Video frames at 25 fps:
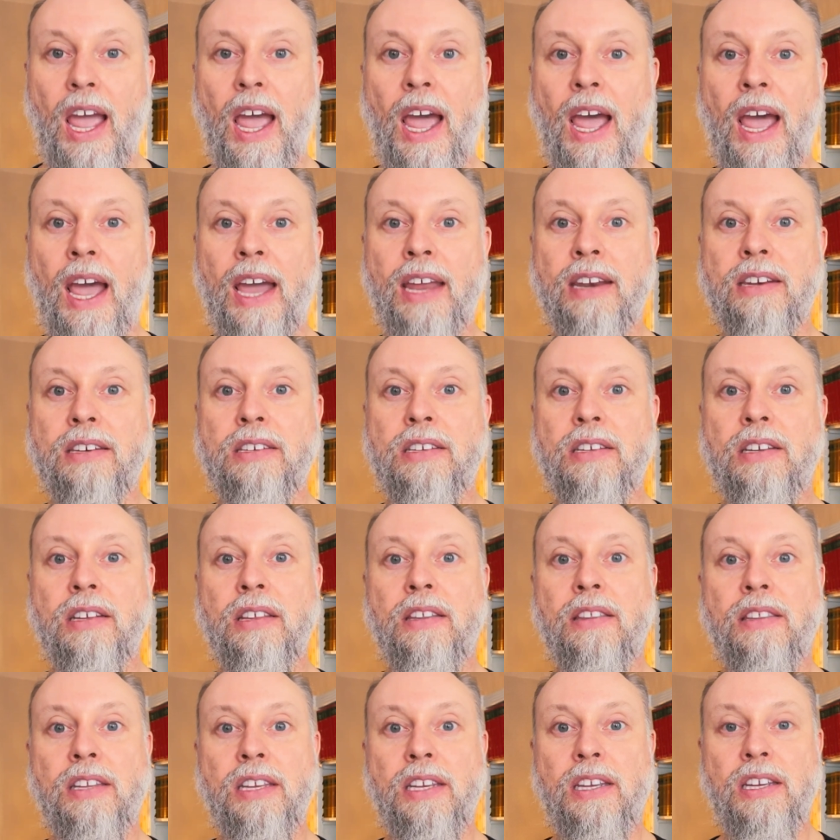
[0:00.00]
and
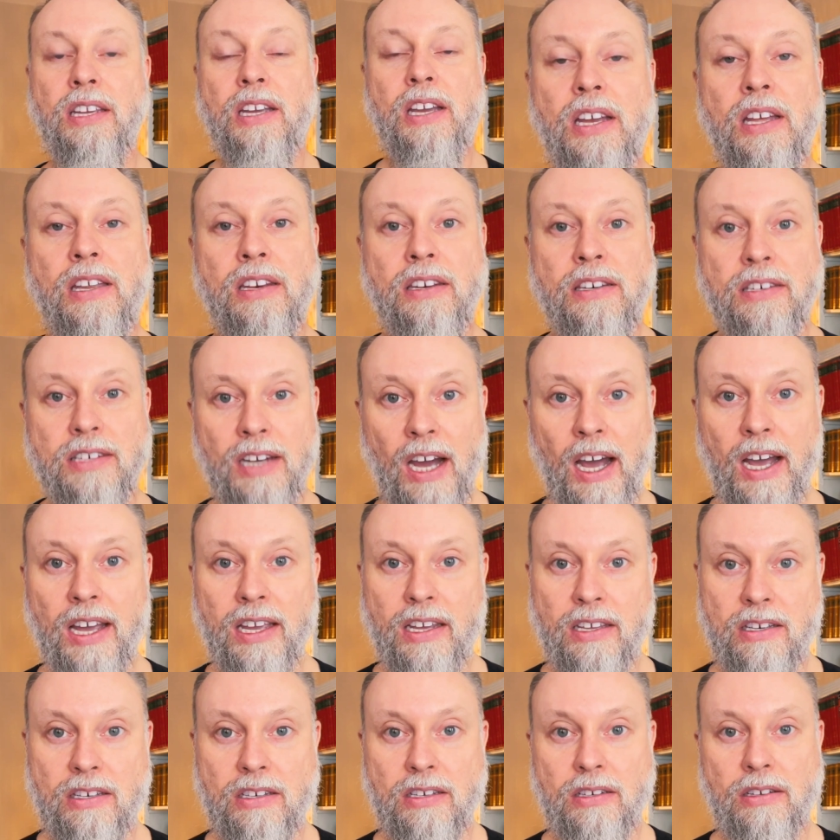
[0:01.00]
the
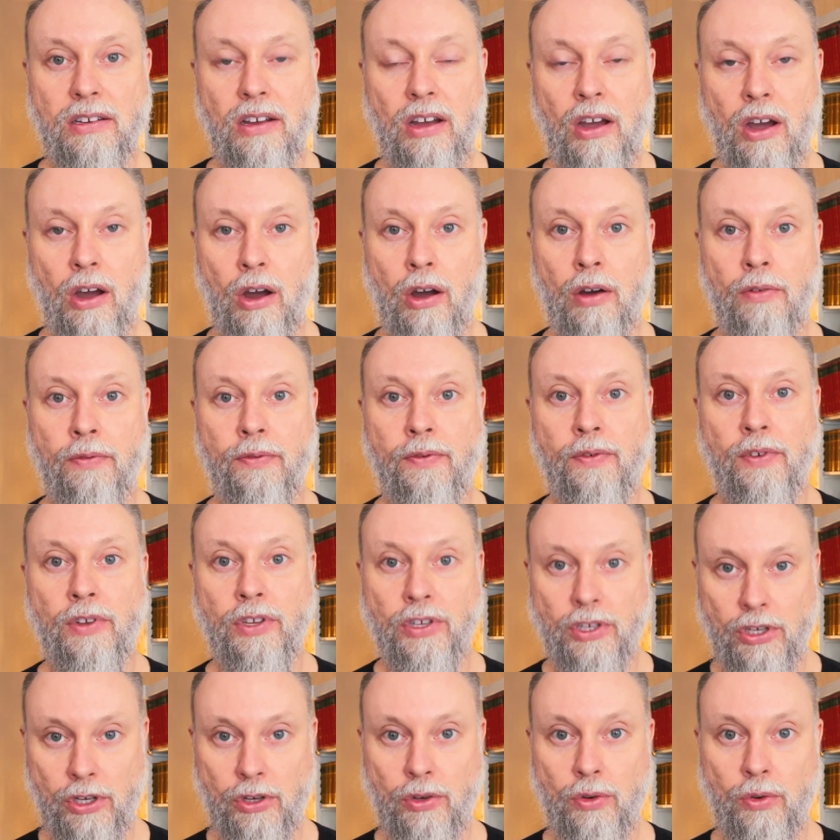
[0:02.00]
diet of
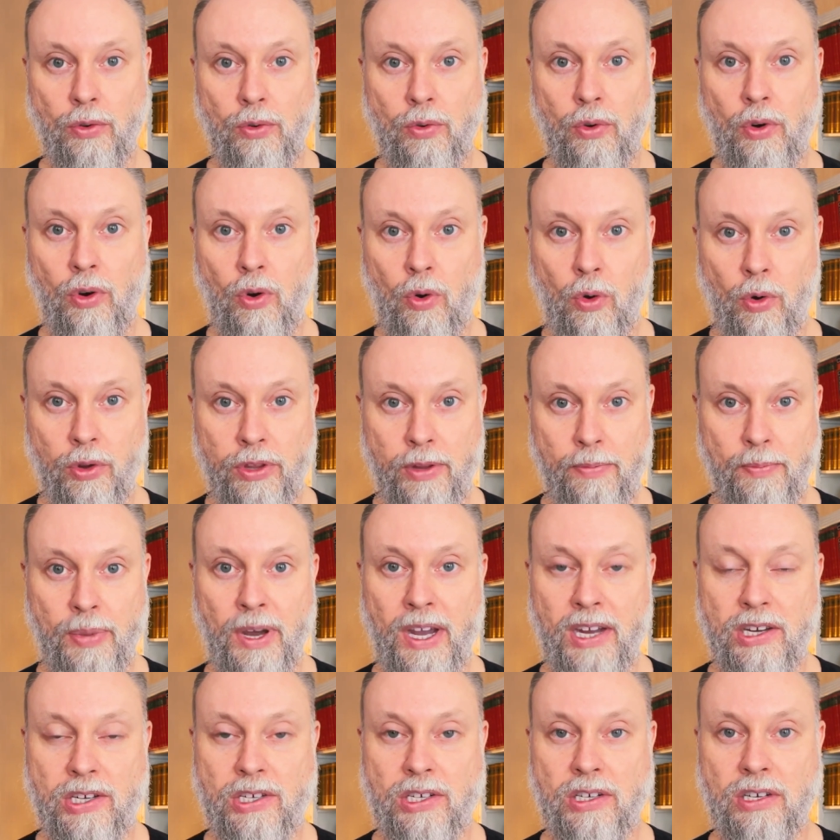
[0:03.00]
you or the
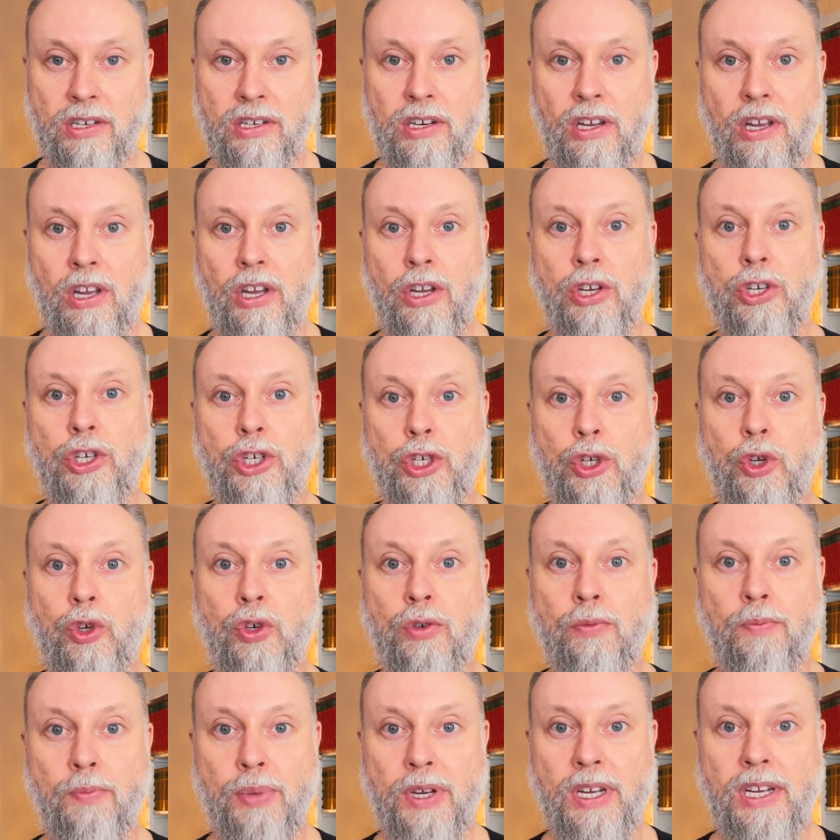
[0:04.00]
patient
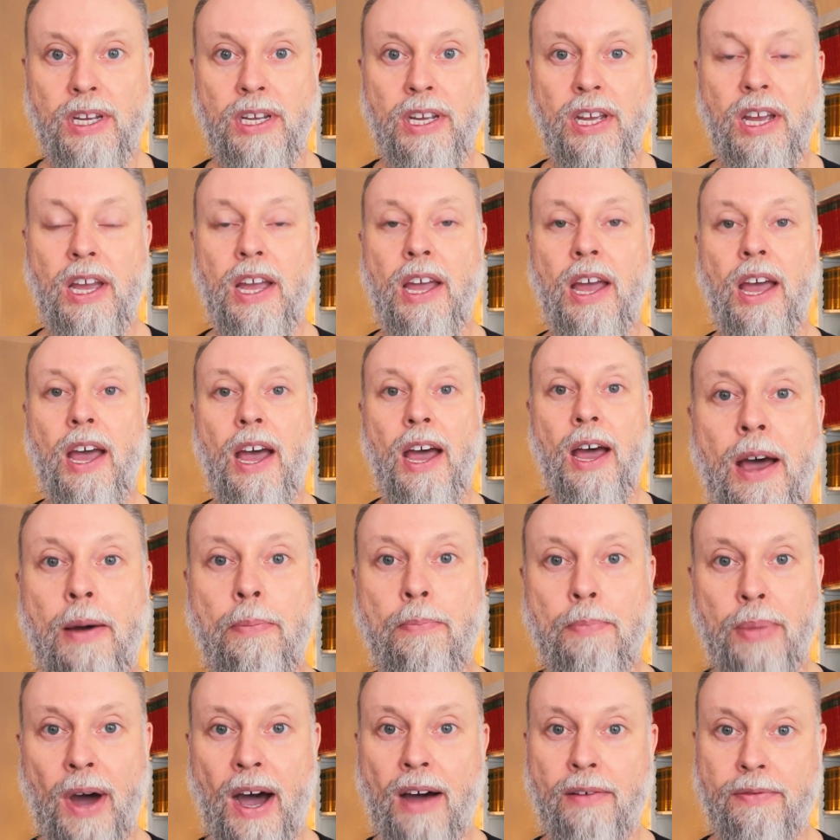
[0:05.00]
should be
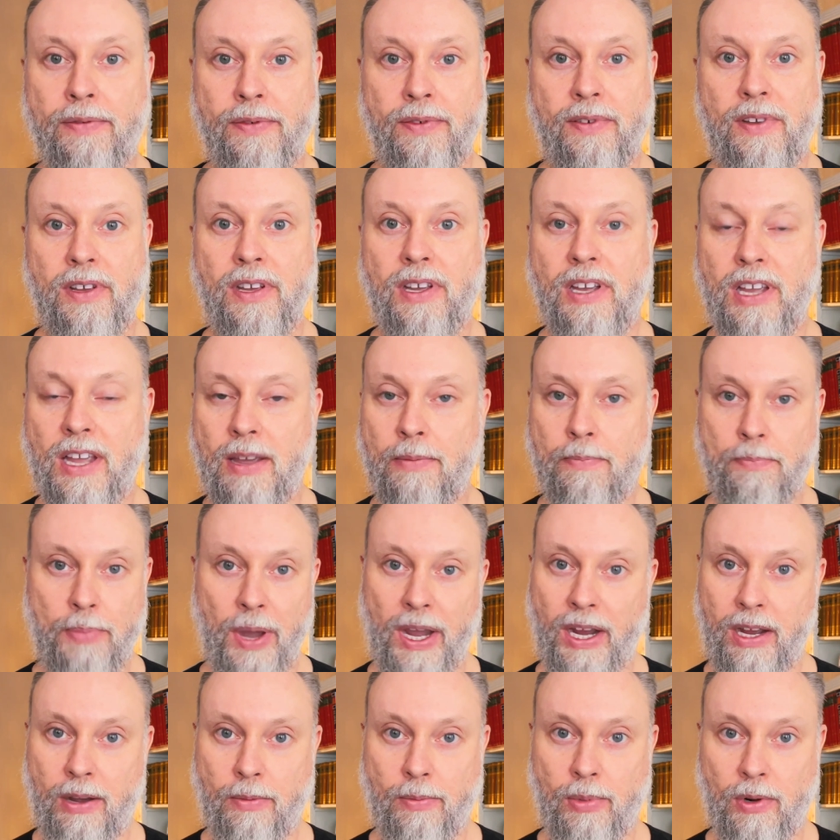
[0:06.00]
above
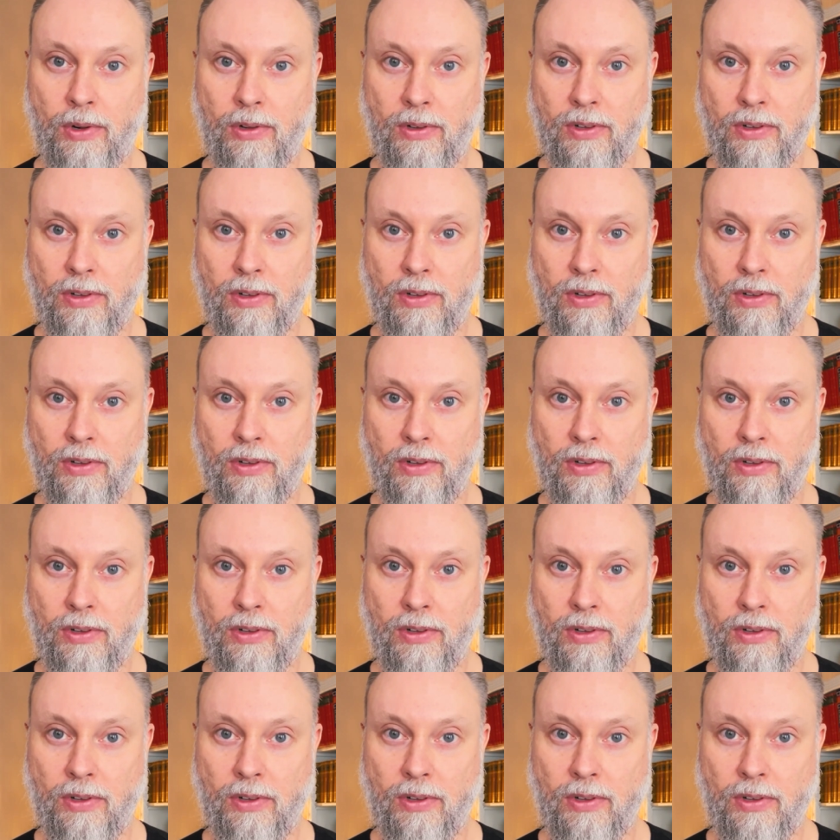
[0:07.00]
impeccable.